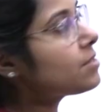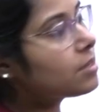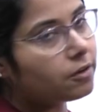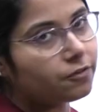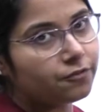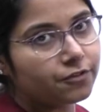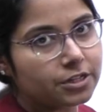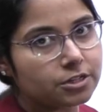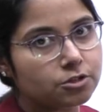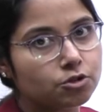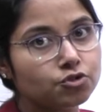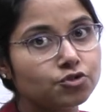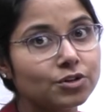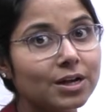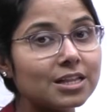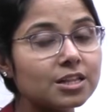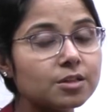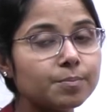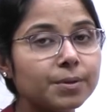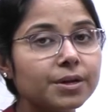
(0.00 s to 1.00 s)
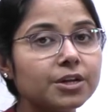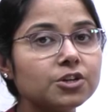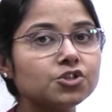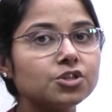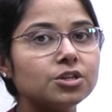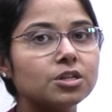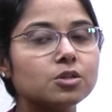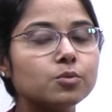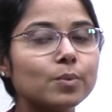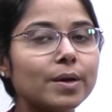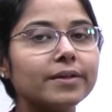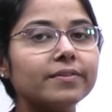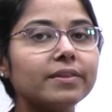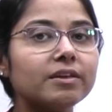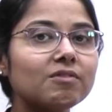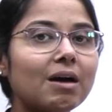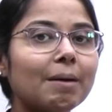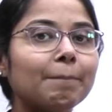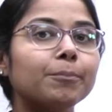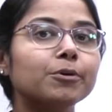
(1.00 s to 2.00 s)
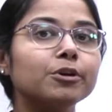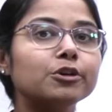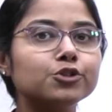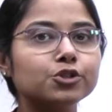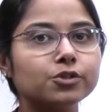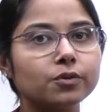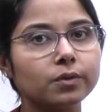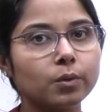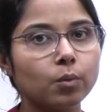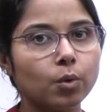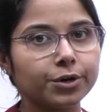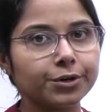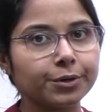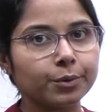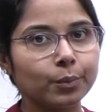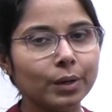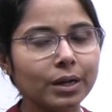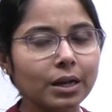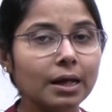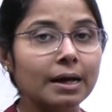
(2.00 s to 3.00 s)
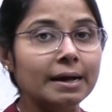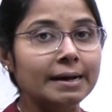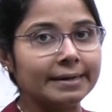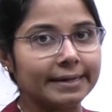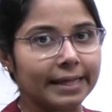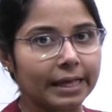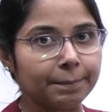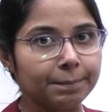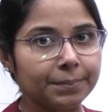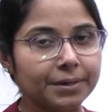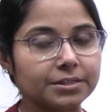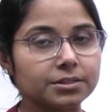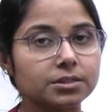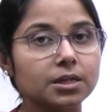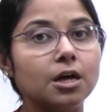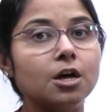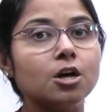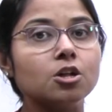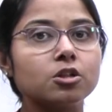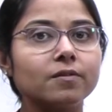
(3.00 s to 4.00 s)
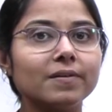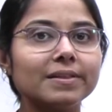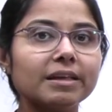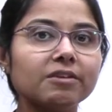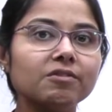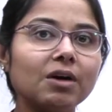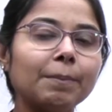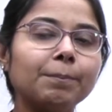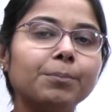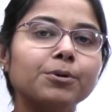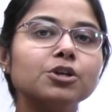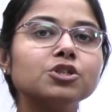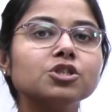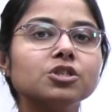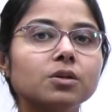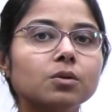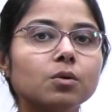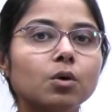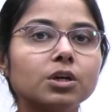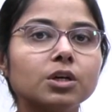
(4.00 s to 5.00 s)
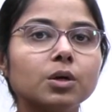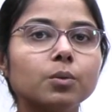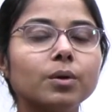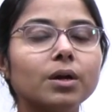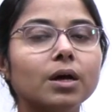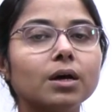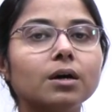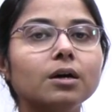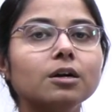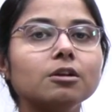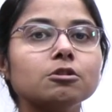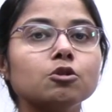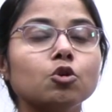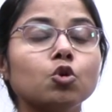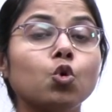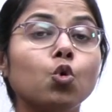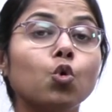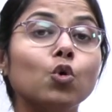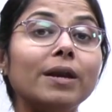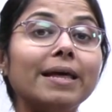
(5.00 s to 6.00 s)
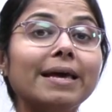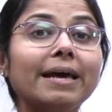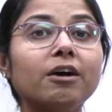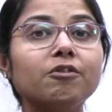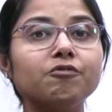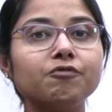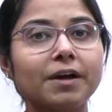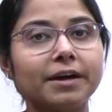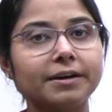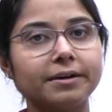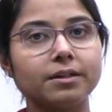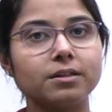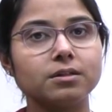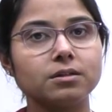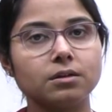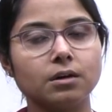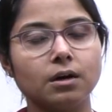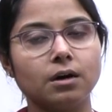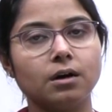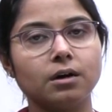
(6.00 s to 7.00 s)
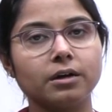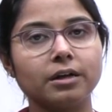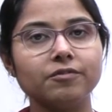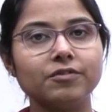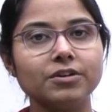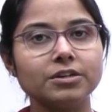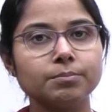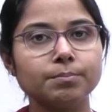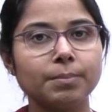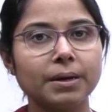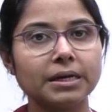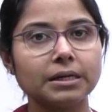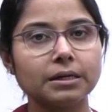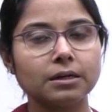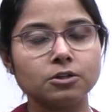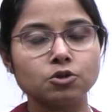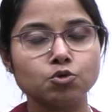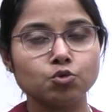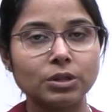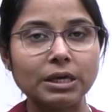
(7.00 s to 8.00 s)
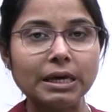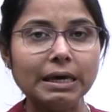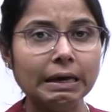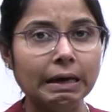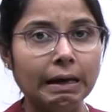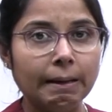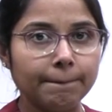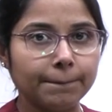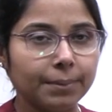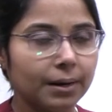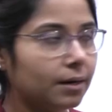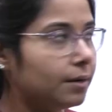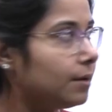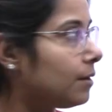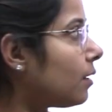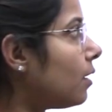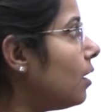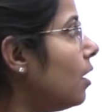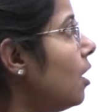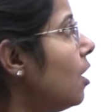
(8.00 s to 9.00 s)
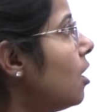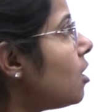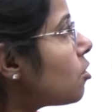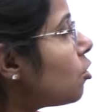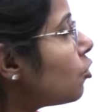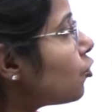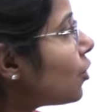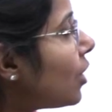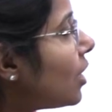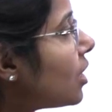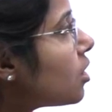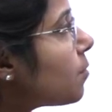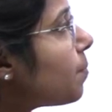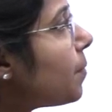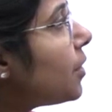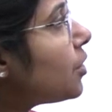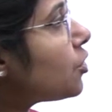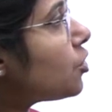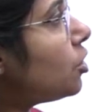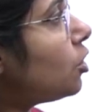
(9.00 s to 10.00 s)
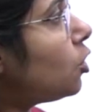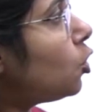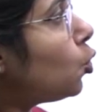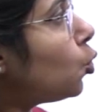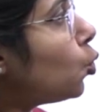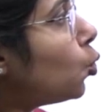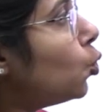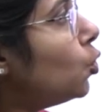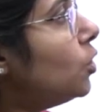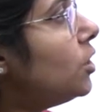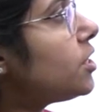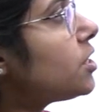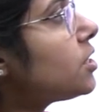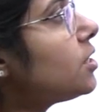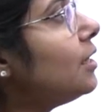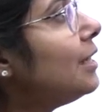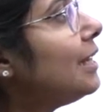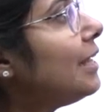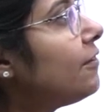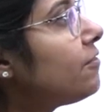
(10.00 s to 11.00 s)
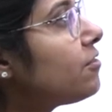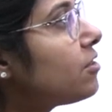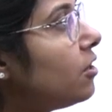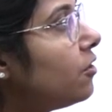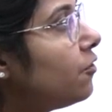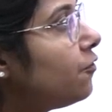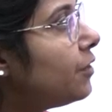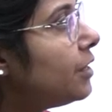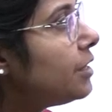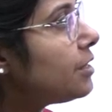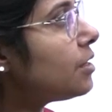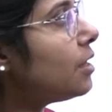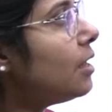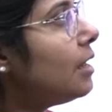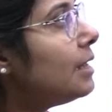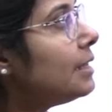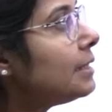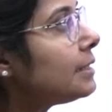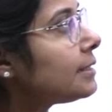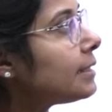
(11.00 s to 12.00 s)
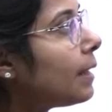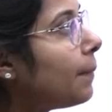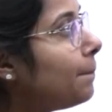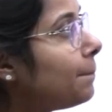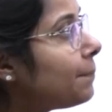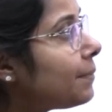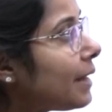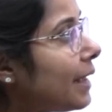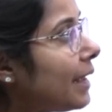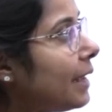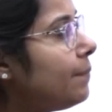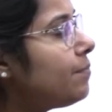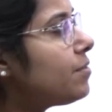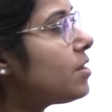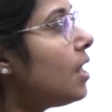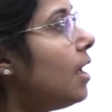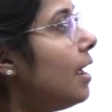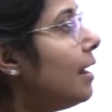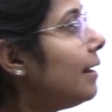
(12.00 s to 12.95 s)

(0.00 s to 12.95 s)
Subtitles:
surface. So transpiration is where the evaporation of the water will take place. So when the evaporation of the water will occur, so cooling effect is given by to the plant. So transpiration cools the leaf surface sometimes